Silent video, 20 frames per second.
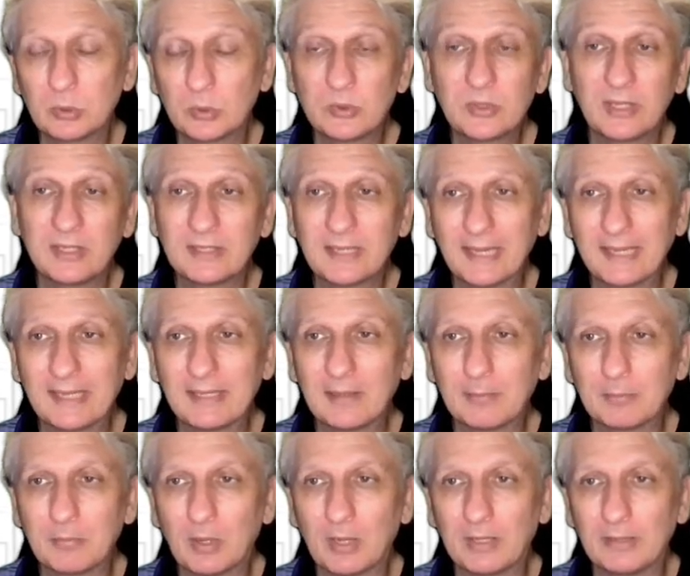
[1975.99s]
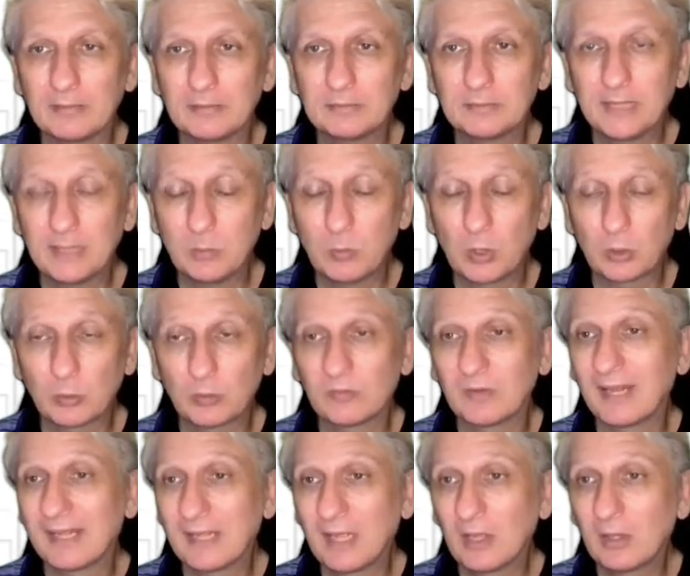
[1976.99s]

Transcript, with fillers: um, which was then taken up by, he